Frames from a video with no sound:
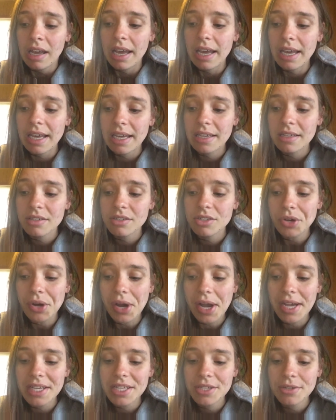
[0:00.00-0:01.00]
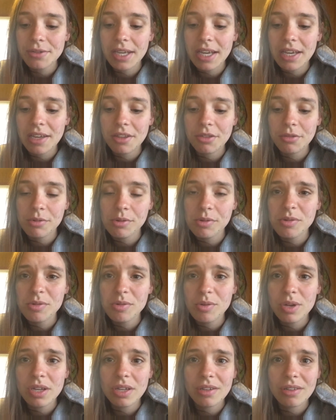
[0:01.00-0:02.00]
and try to get
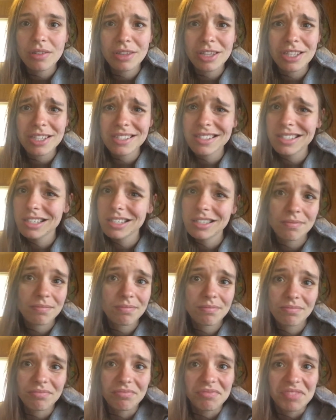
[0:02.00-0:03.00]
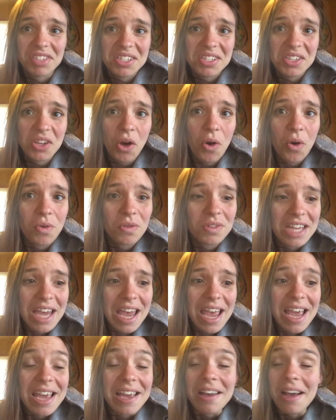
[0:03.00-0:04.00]
through this cold
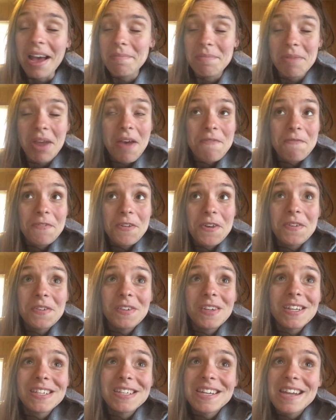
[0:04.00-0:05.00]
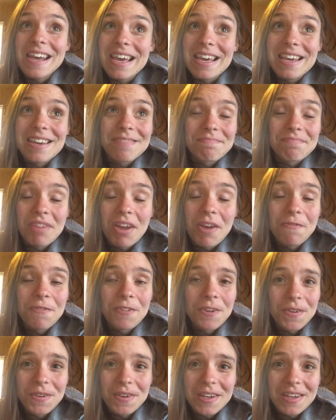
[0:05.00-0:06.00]
day. I'm not feeling it today. I'm not
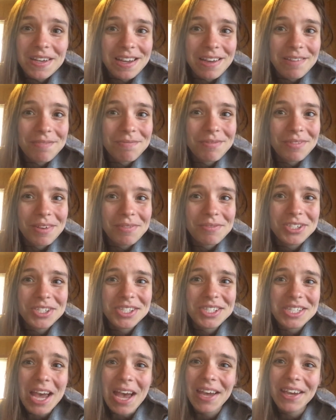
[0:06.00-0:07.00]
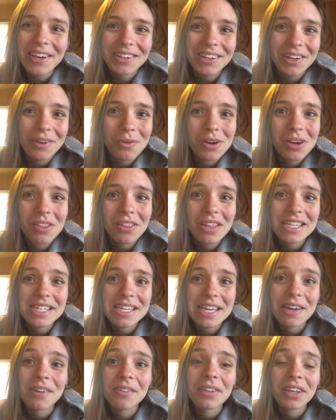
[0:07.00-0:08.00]
feeling it. I'm just tired. I want to lay
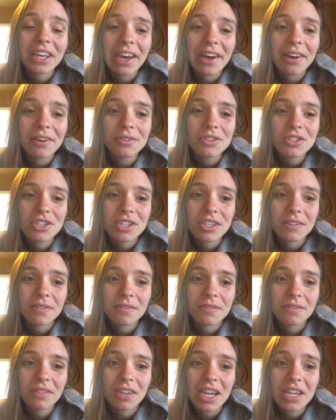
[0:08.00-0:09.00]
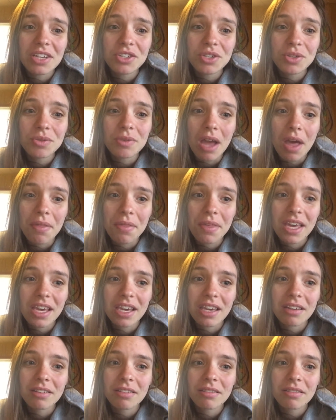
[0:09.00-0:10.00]
down on the couch and do
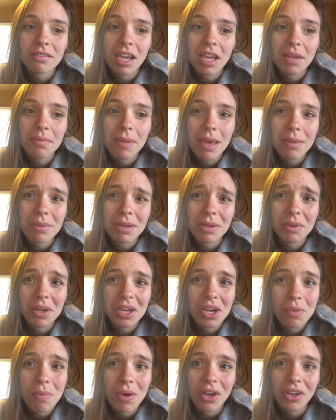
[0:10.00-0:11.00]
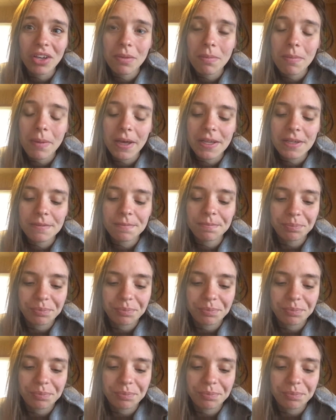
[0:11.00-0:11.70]
nothing and maybe read a book, but